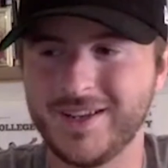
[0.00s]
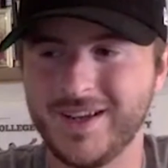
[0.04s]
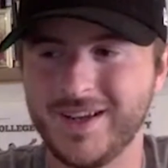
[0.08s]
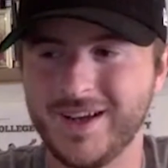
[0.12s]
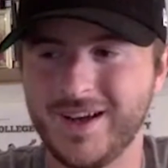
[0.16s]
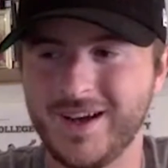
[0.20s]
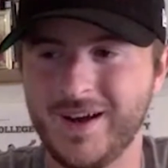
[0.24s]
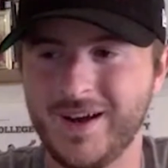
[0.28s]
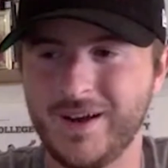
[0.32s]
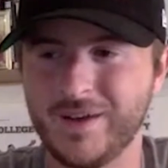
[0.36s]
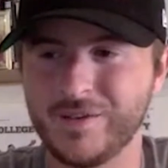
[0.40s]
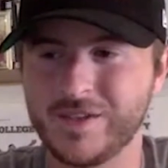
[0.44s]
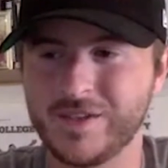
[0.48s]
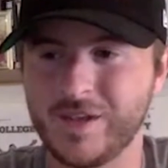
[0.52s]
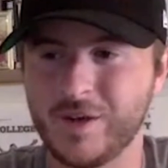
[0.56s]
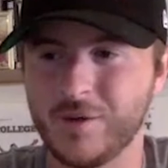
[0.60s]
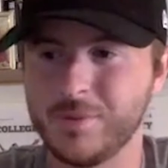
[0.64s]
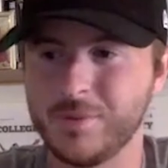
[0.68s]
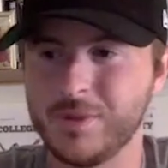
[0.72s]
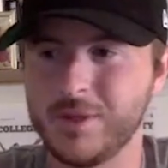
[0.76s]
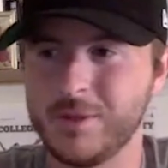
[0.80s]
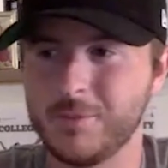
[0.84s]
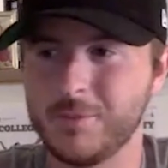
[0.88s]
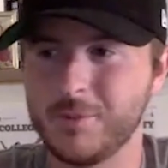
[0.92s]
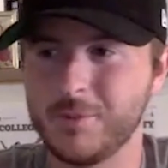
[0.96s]
I tell
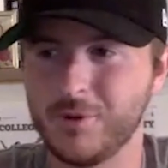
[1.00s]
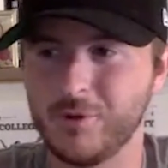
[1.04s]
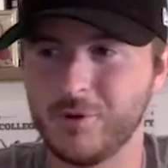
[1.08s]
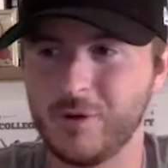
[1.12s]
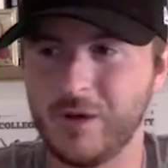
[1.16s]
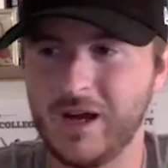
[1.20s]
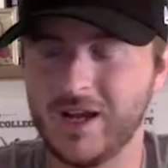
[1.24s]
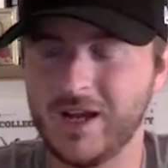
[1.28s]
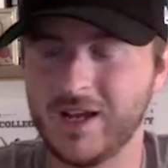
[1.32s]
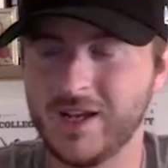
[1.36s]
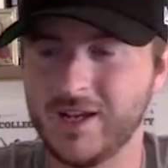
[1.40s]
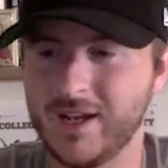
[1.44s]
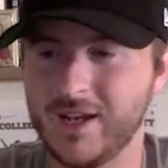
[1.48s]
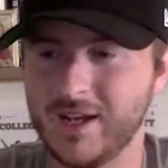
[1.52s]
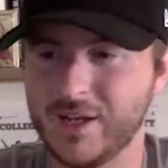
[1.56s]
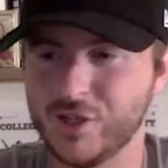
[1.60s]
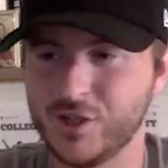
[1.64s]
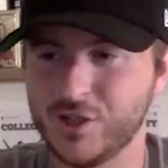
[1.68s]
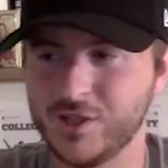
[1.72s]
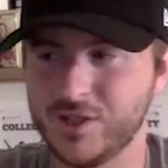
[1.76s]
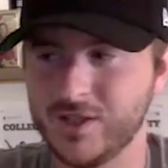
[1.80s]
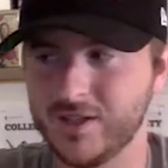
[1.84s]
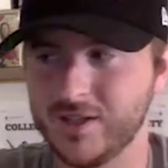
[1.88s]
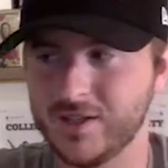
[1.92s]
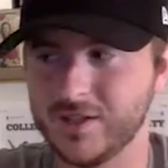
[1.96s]
people I had
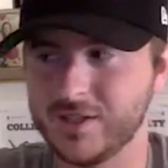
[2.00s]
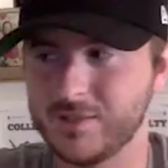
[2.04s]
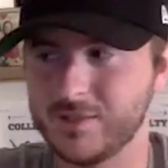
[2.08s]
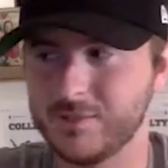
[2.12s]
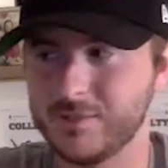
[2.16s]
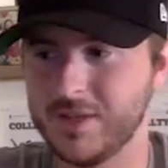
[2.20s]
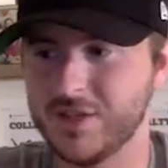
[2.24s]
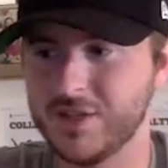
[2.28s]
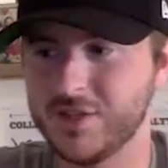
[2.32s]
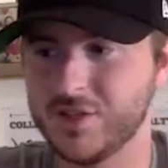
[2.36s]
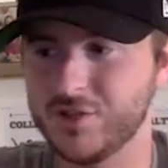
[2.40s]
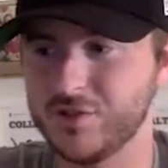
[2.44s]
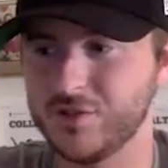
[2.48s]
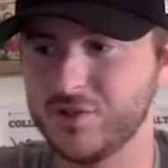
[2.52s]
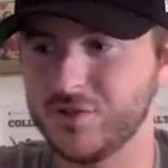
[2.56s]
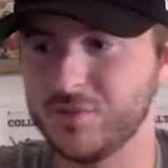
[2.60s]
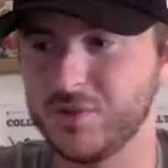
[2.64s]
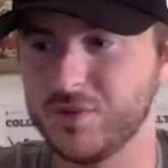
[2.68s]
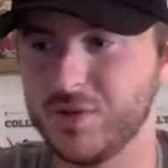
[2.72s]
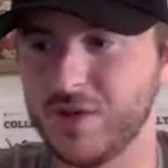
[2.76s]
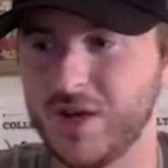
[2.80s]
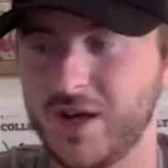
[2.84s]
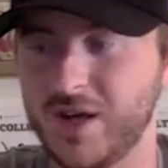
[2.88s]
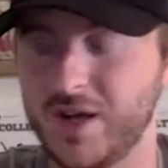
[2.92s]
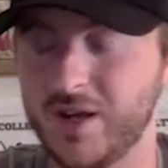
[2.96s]
actually done a semester
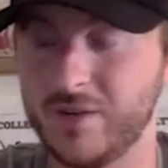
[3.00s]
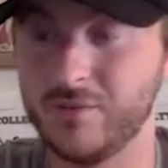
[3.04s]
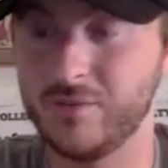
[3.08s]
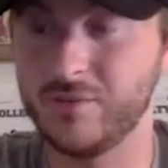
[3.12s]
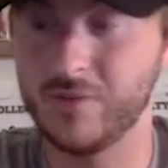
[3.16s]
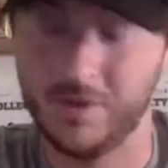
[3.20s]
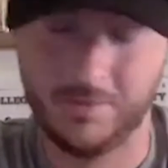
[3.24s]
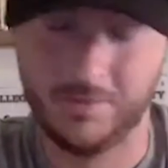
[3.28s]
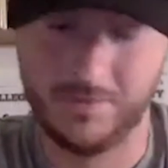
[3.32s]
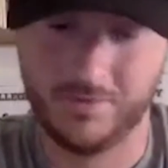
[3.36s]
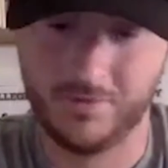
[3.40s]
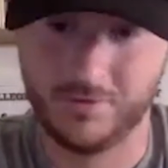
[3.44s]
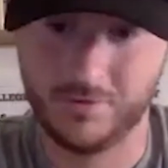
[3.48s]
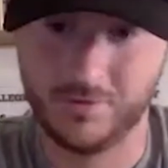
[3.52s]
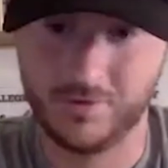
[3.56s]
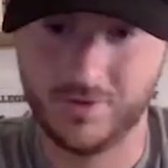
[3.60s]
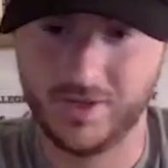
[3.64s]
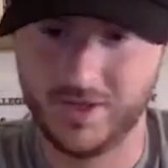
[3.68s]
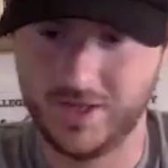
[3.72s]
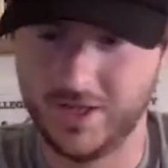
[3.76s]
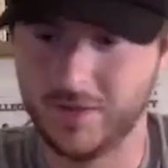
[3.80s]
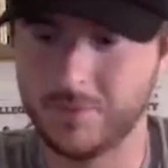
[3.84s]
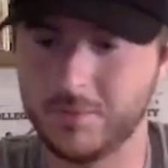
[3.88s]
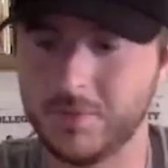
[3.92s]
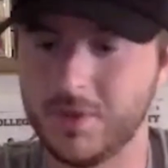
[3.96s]
abroad right before the
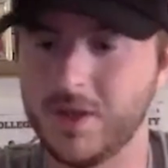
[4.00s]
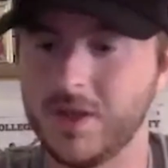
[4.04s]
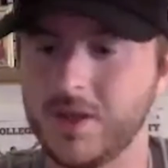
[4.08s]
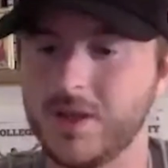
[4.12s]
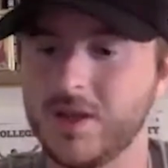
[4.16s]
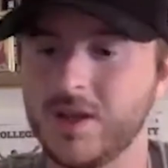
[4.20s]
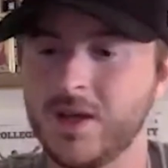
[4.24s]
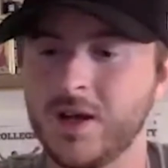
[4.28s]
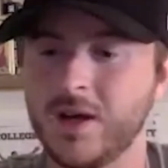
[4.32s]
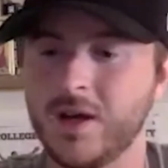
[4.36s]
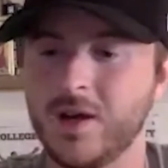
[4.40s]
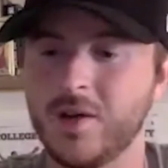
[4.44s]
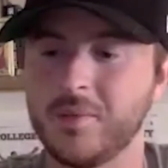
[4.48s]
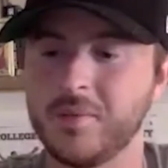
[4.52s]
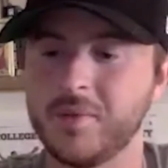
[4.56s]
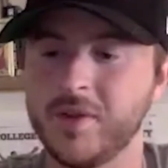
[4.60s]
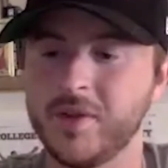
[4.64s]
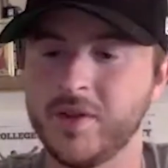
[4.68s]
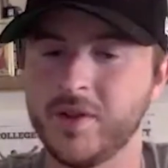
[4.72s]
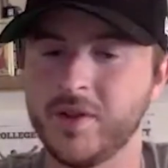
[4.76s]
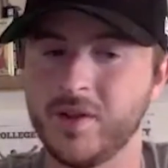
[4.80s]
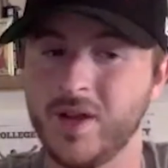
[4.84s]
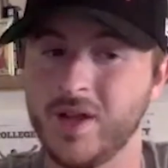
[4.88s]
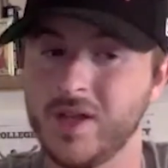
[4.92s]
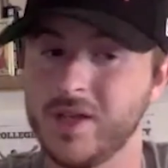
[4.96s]
Gatemen
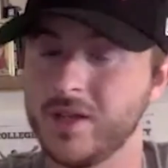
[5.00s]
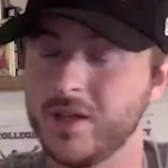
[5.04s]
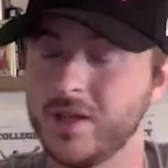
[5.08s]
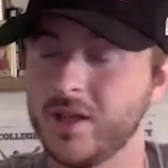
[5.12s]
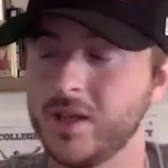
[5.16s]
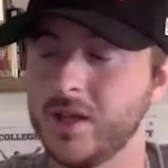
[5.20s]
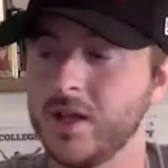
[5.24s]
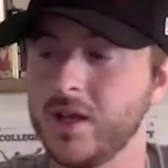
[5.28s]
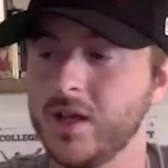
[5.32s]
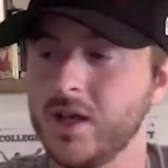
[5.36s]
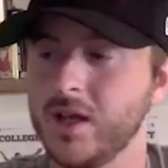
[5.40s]
in London,